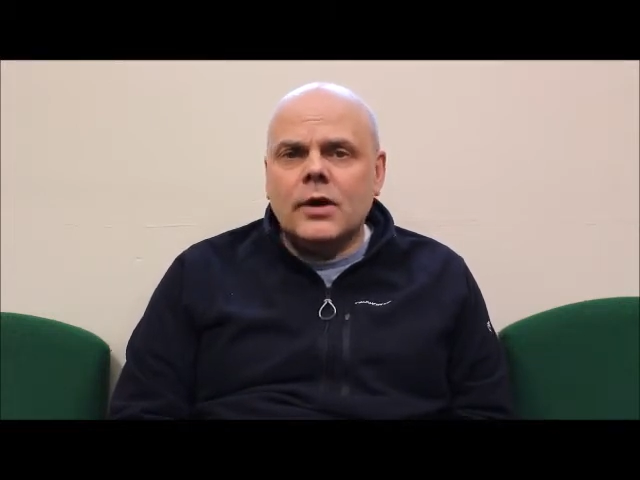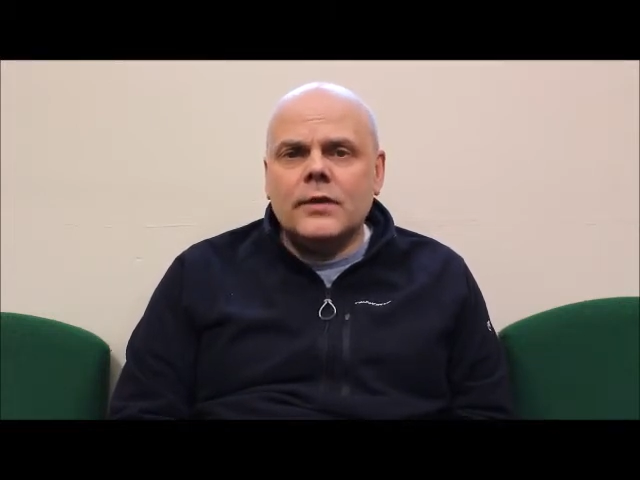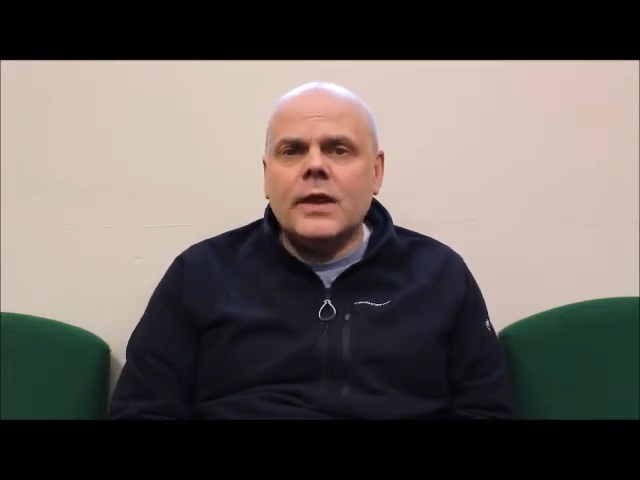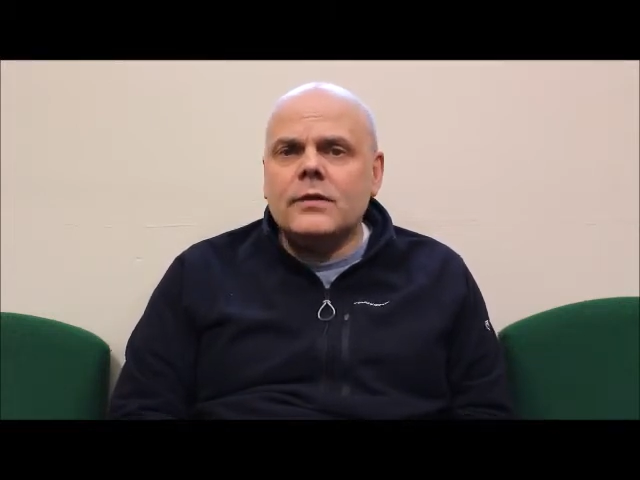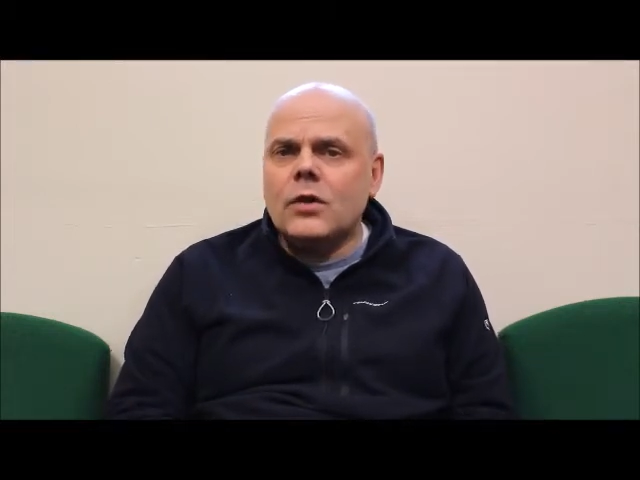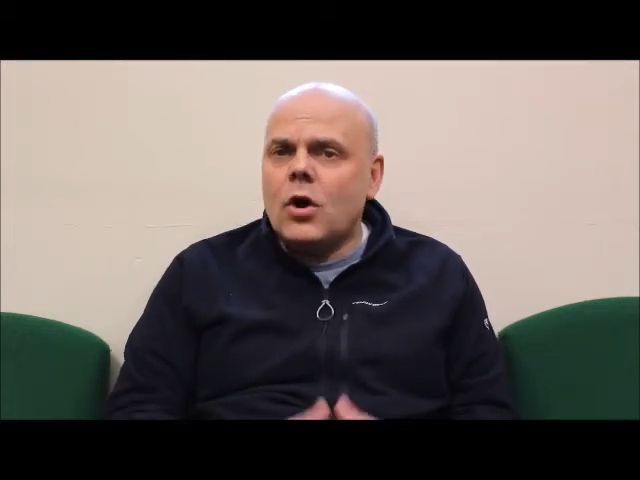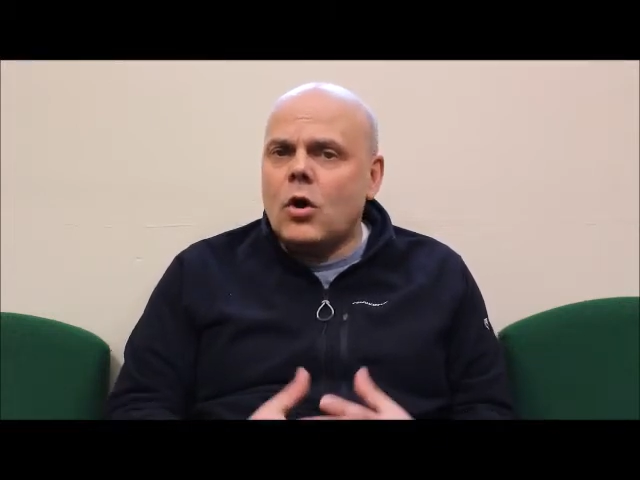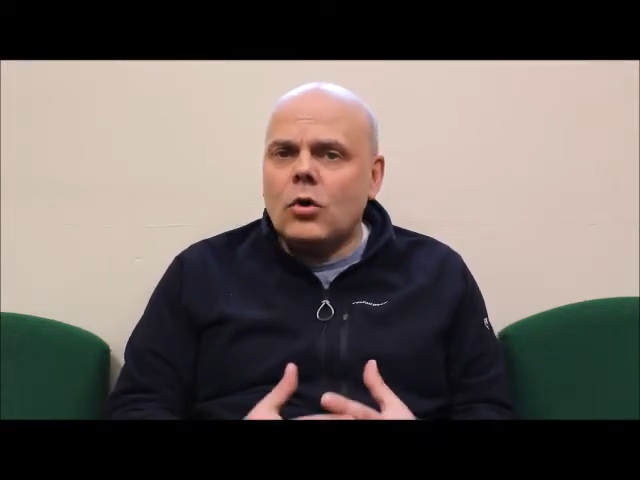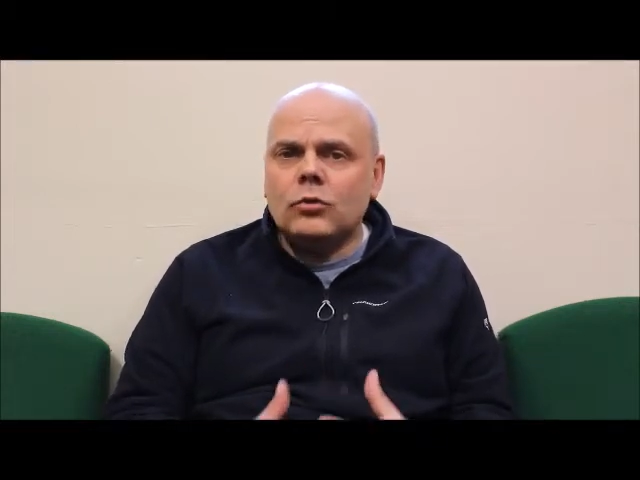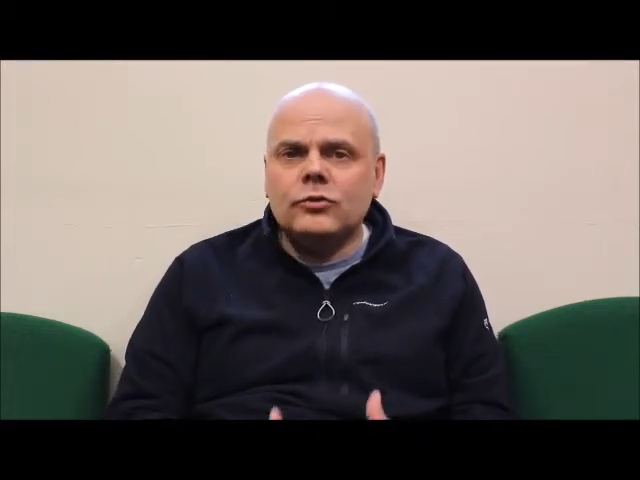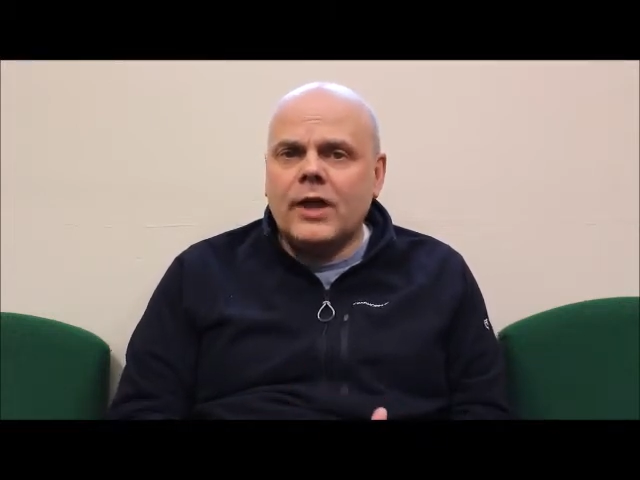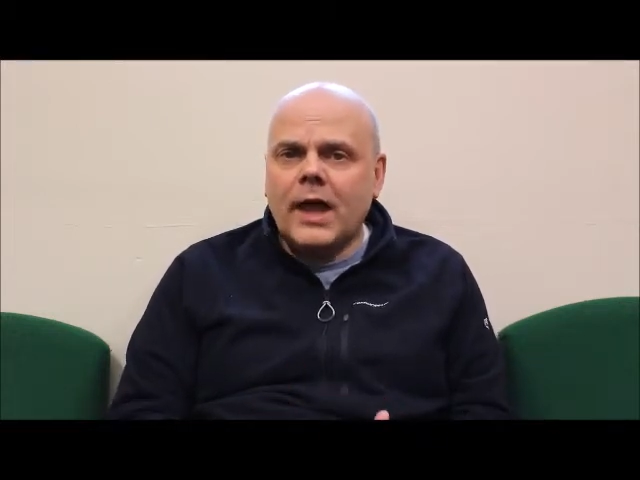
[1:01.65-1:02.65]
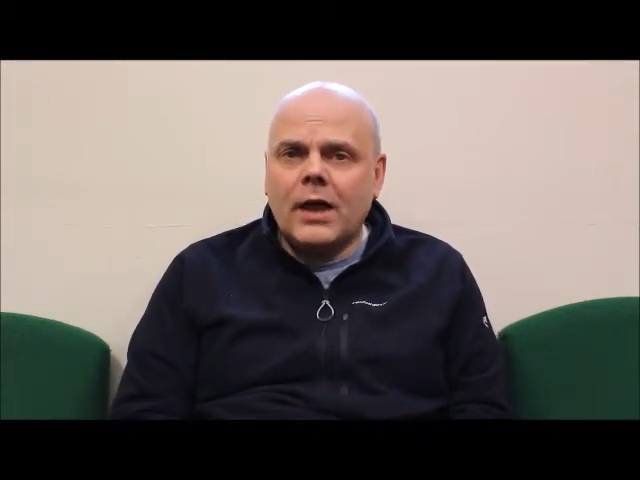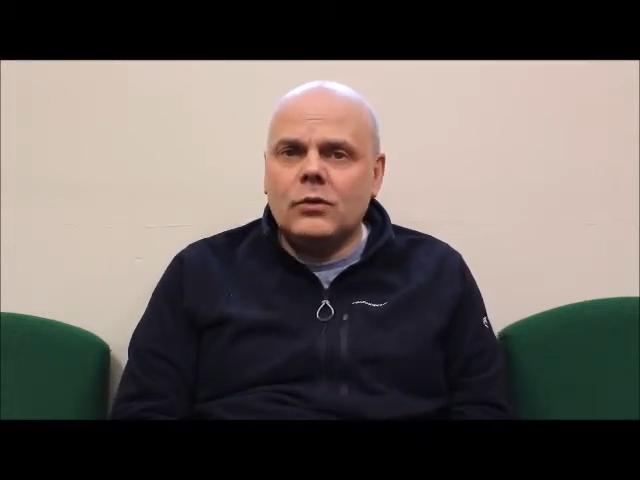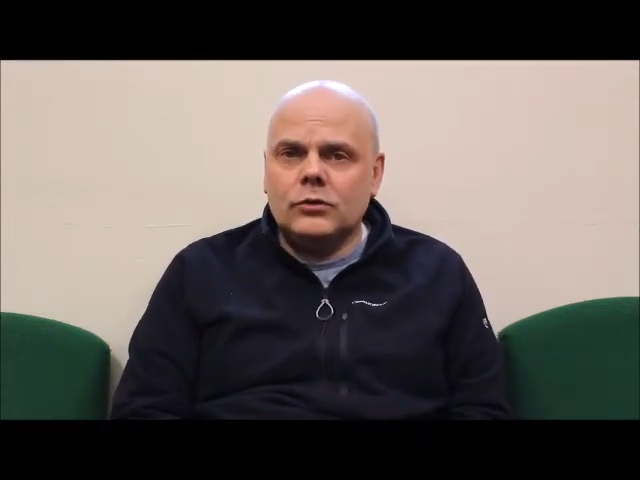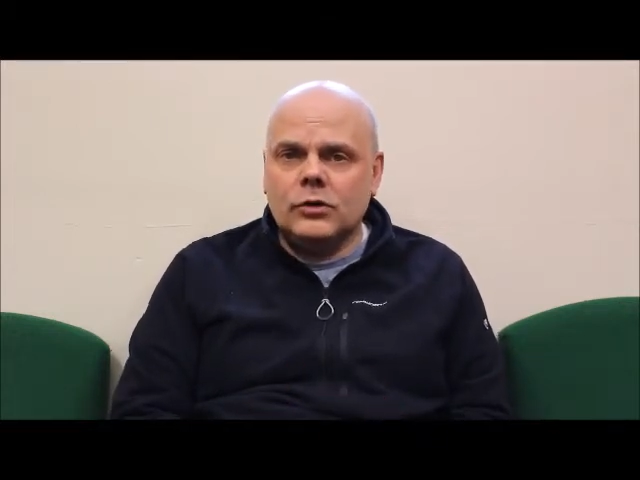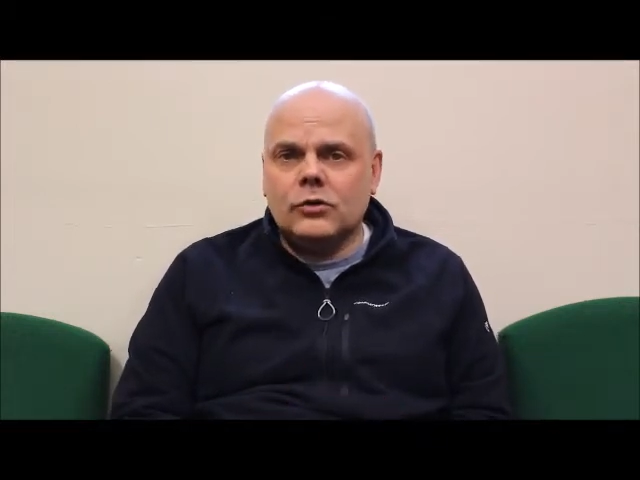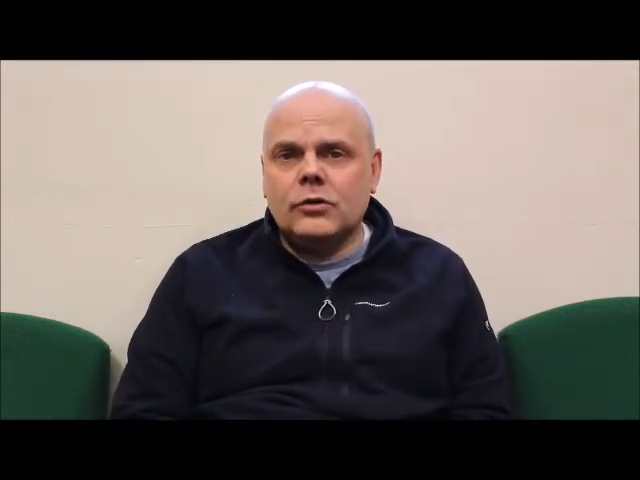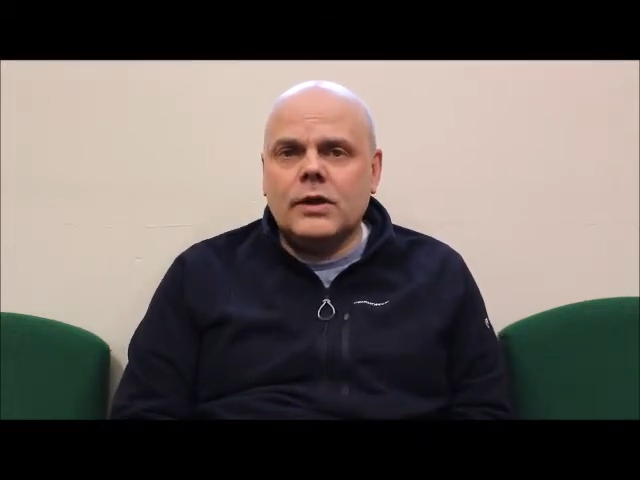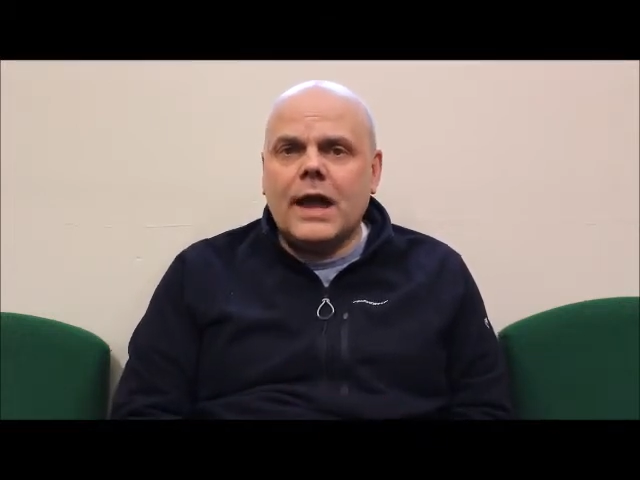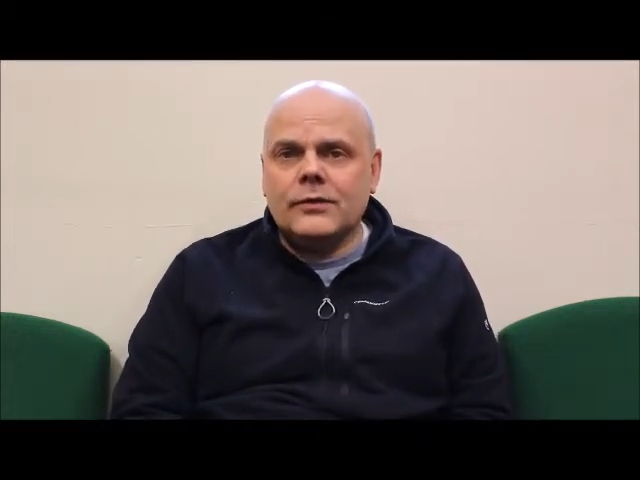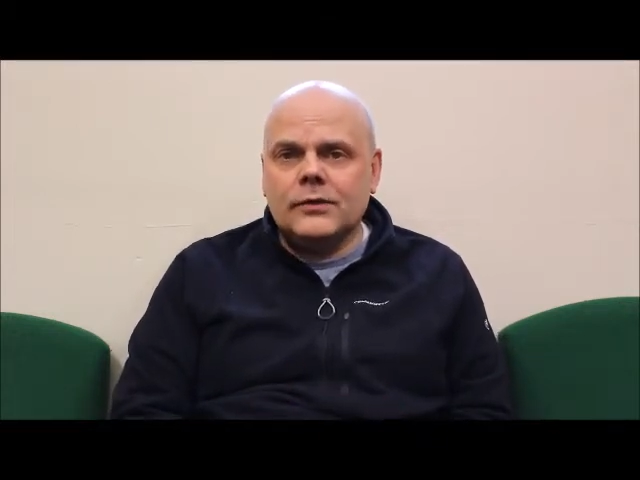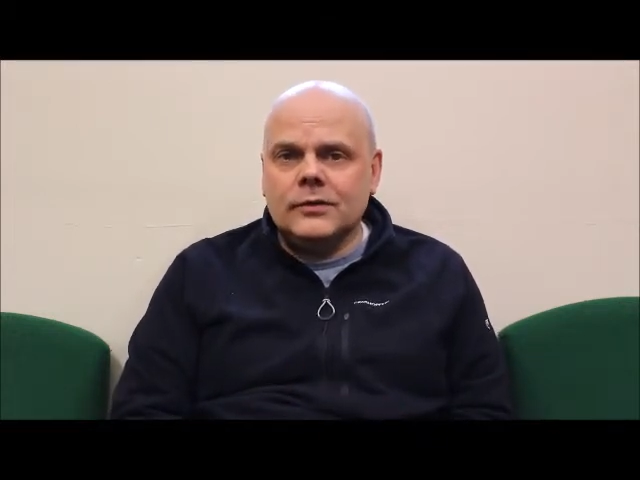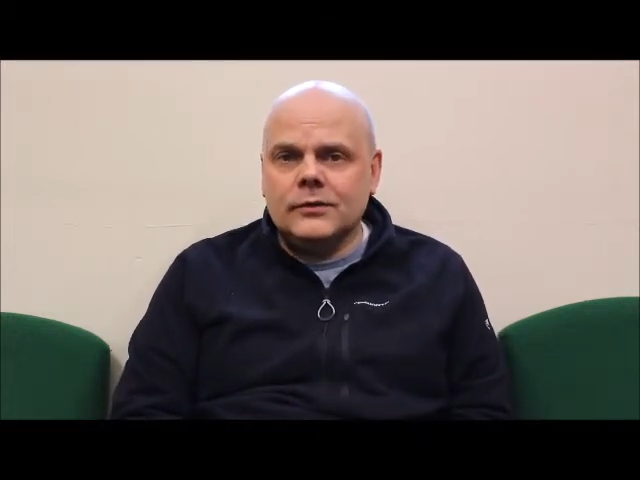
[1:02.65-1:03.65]
and then the whole town
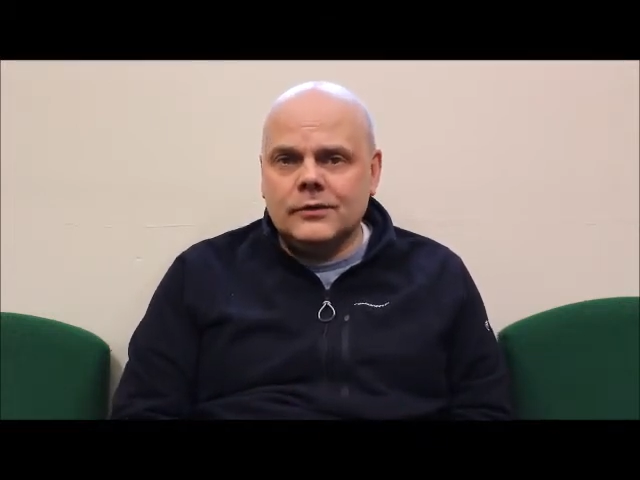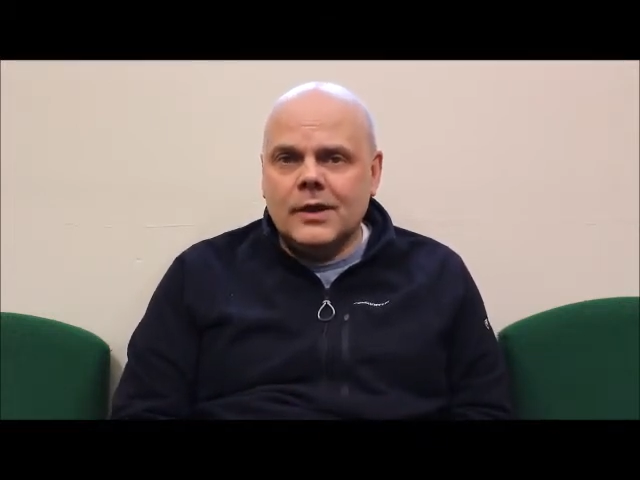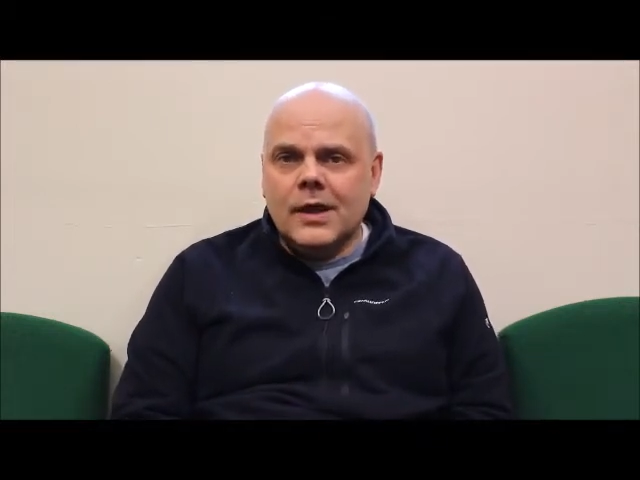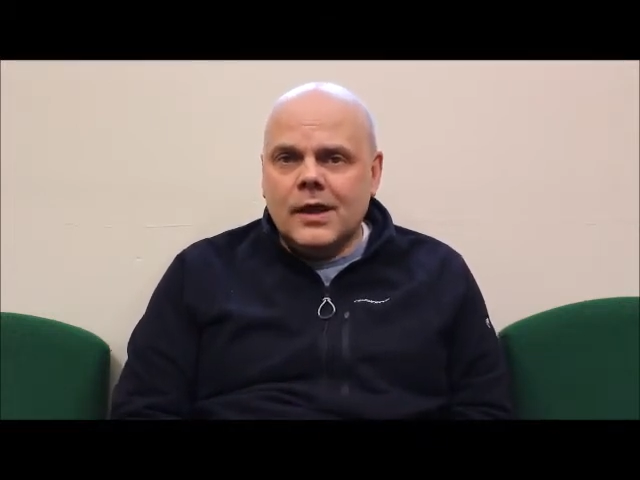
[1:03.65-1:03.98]
gathers